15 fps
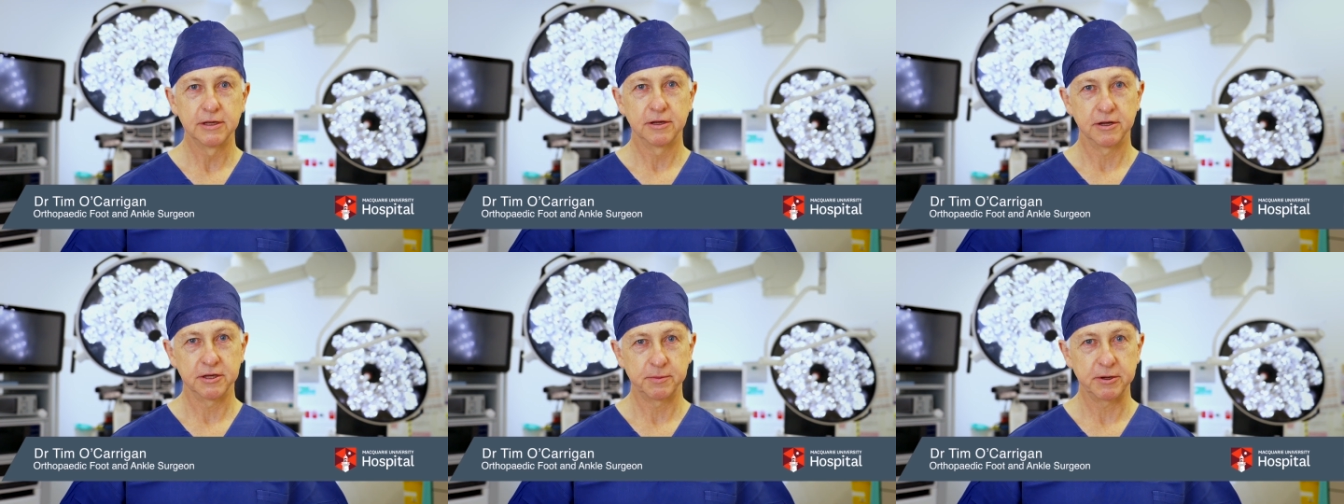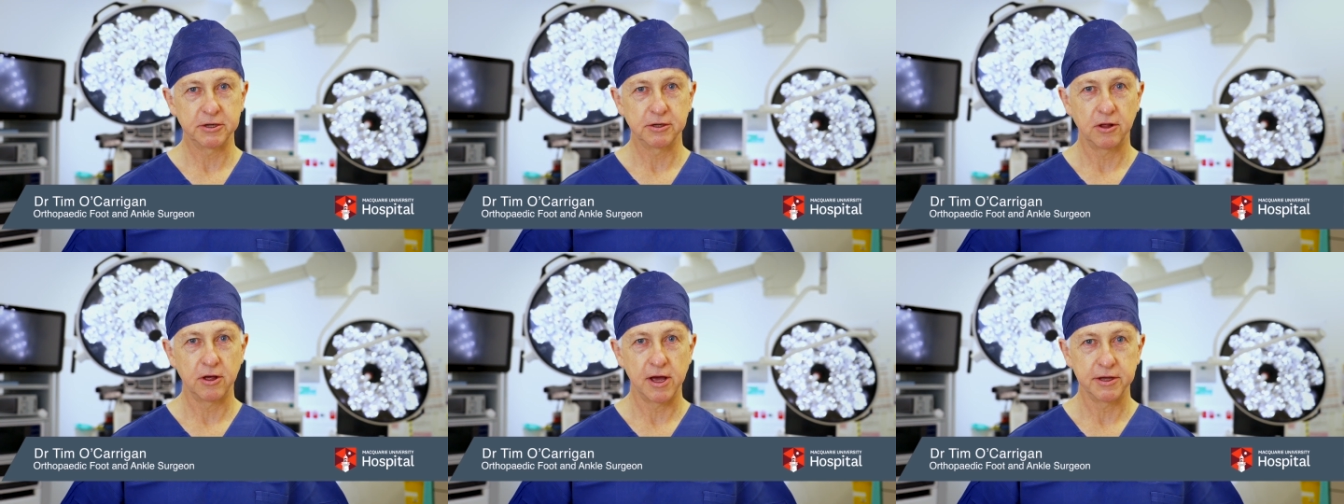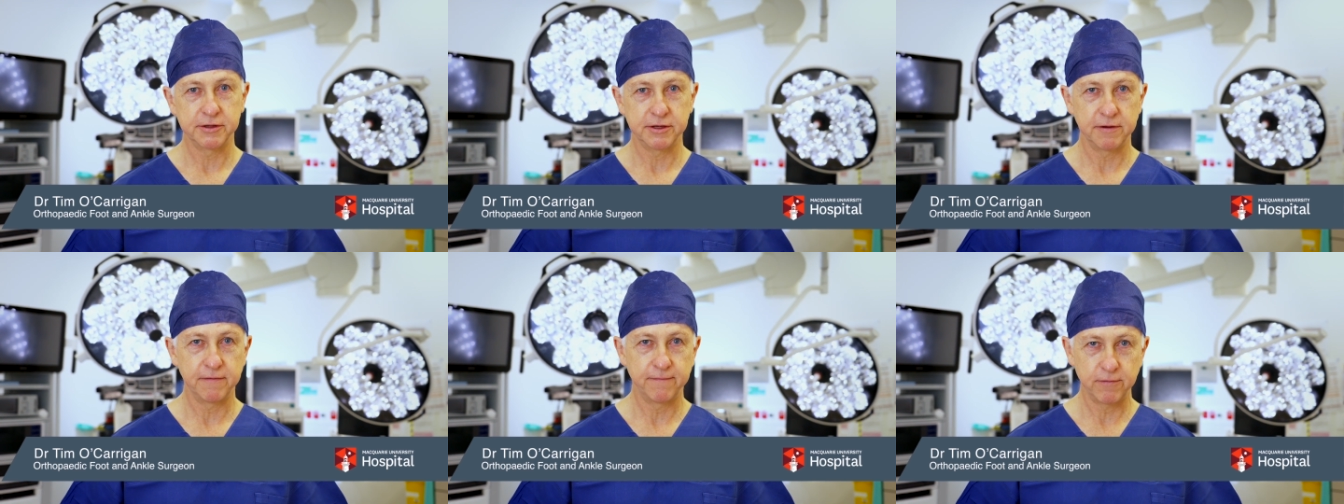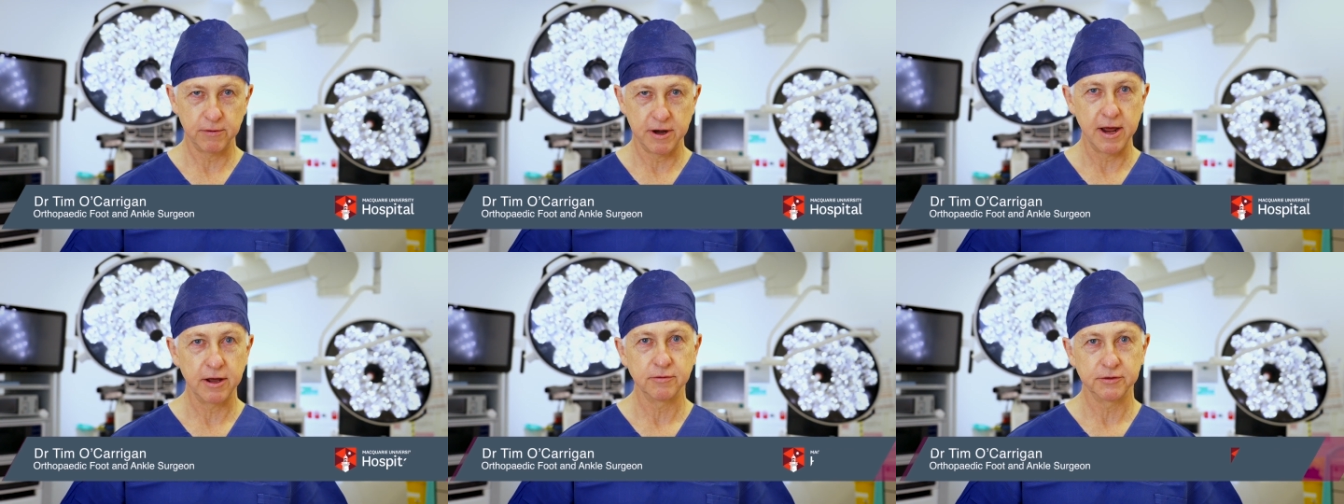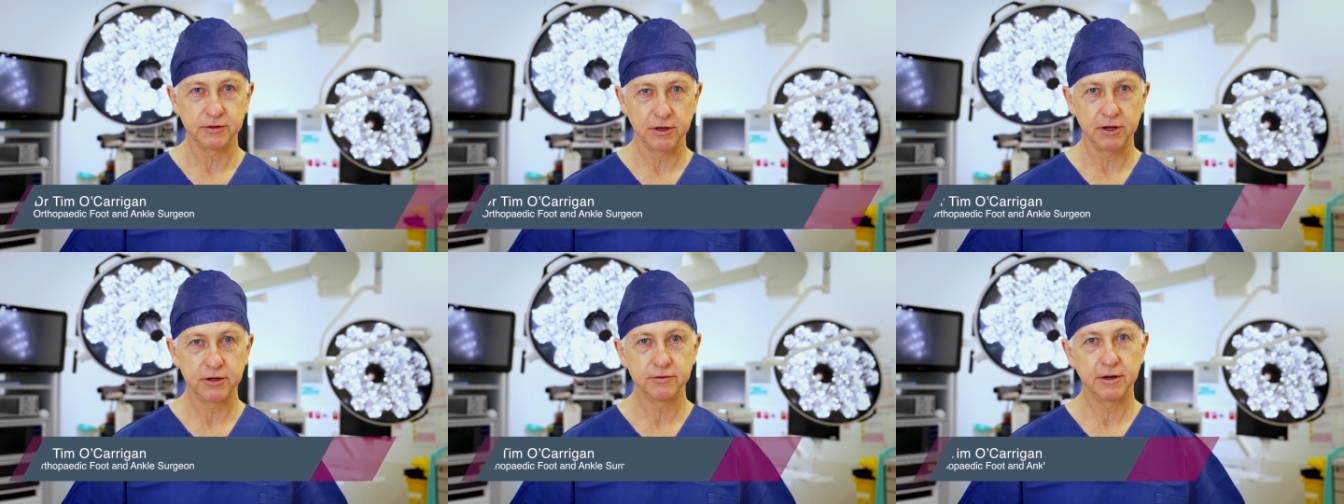I specialise in foot and ankle
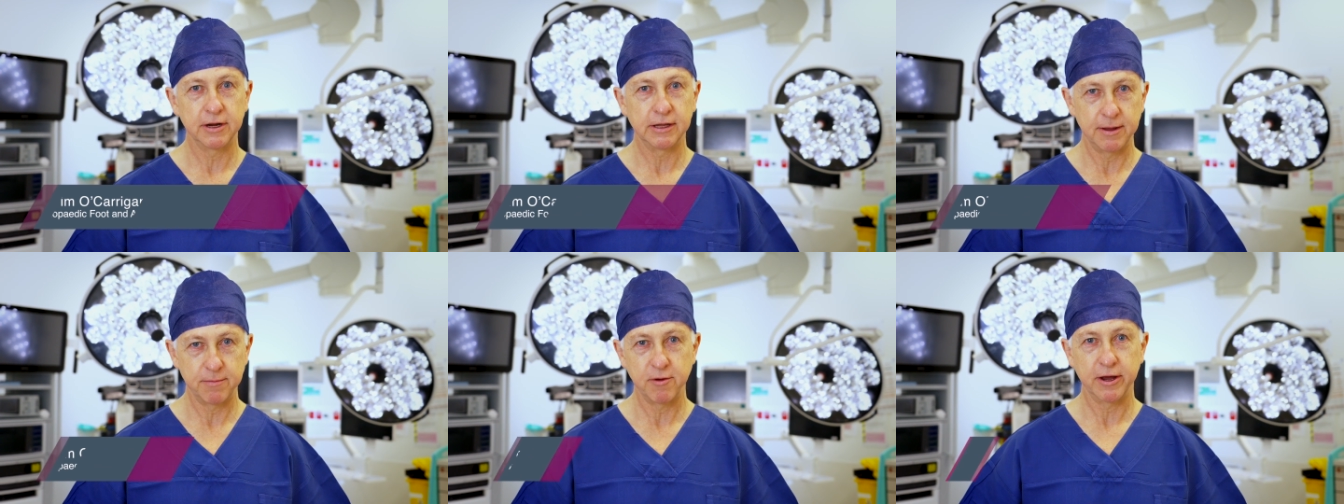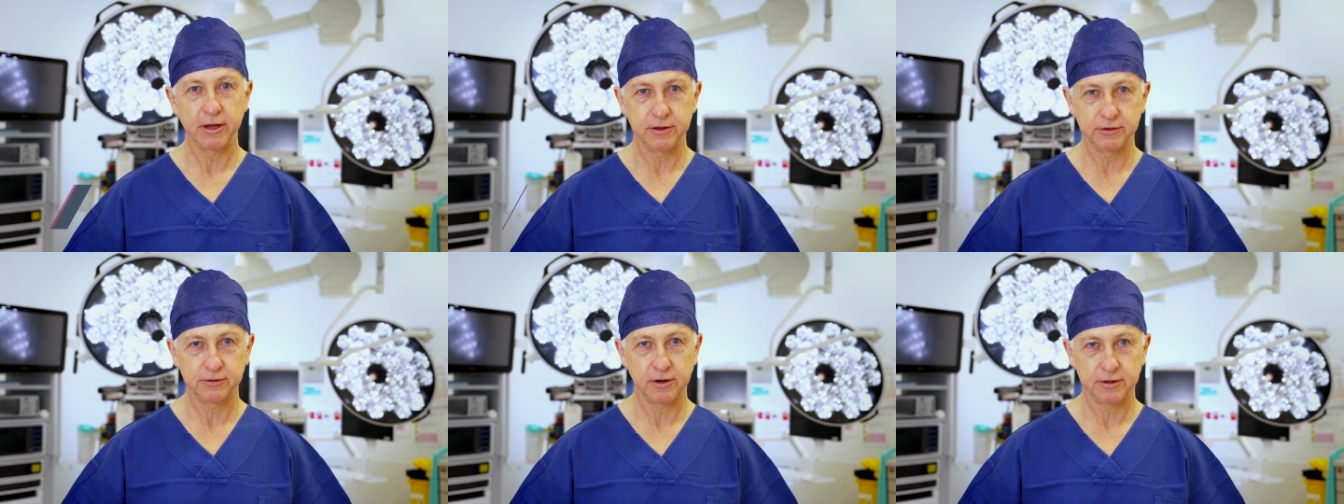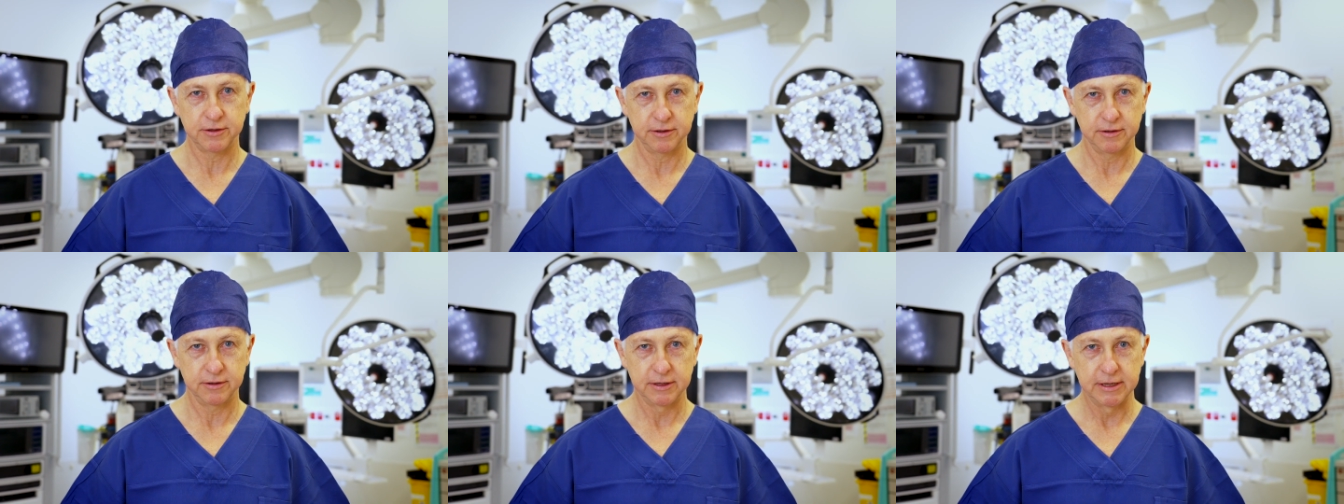surgery and limb reconstruction.